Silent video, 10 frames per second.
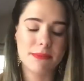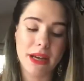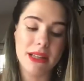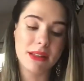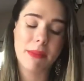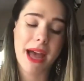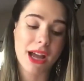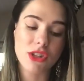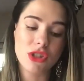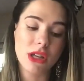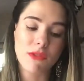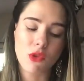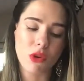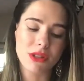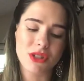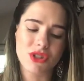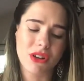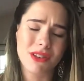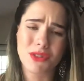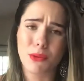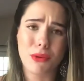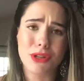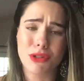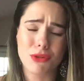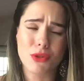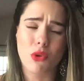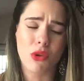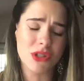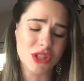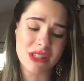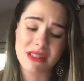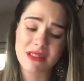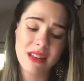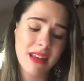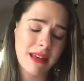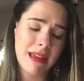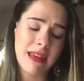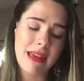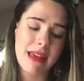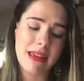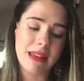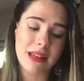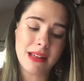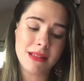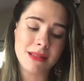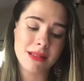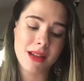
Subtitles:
But the packaging, of course, is Charlotte Tilbury, so it's gorgeous, and